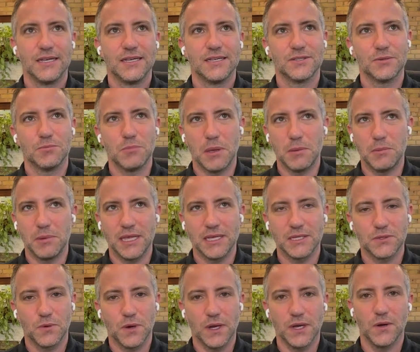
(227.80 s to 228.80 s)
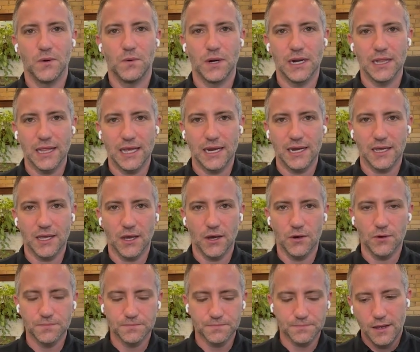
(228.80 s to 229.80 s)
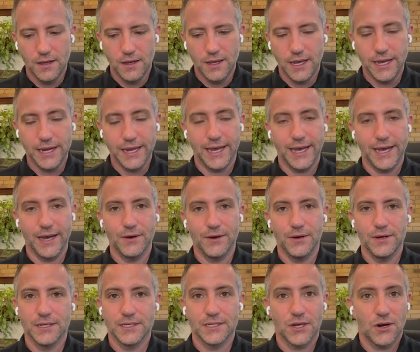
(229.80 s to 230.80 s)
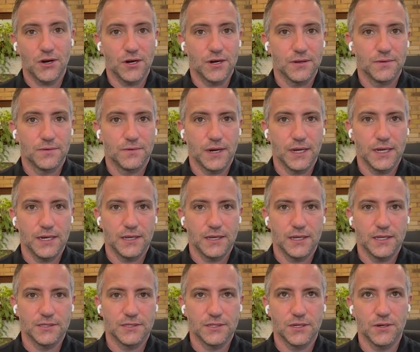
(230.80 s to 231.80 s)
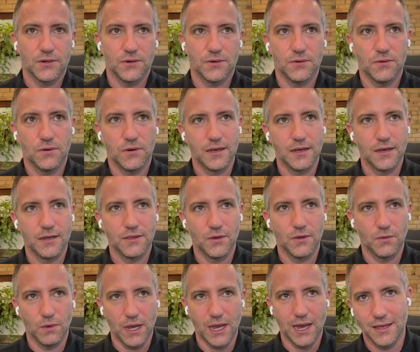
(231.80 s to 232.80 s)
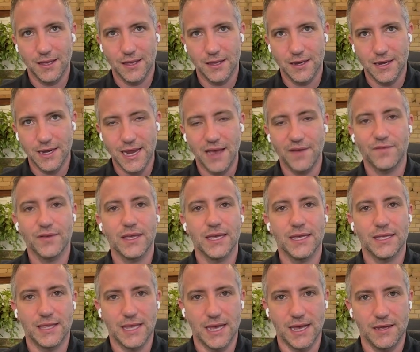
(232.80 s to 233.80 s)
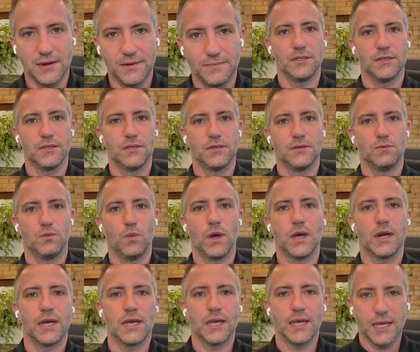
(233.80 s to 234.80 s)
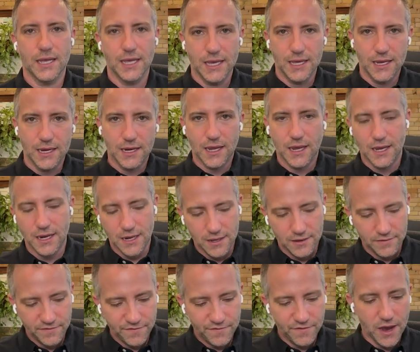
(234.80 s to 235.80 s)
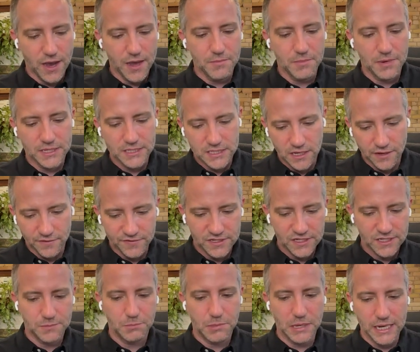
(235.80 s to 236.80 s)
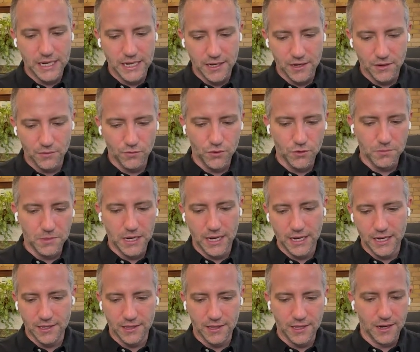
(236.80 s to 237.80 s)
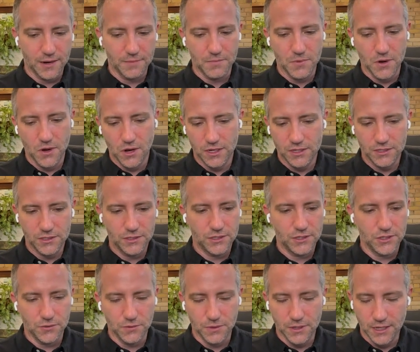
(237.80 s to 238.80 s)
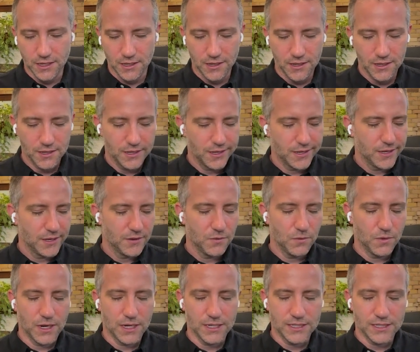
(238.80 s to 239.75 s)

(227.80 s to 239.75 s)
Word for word: So maybe that's why I don't want to let it go. Anyhow, it's hard, right? And so the way I navigate that, when I again kind of find myself spinning, ruminating that I'm not doing what I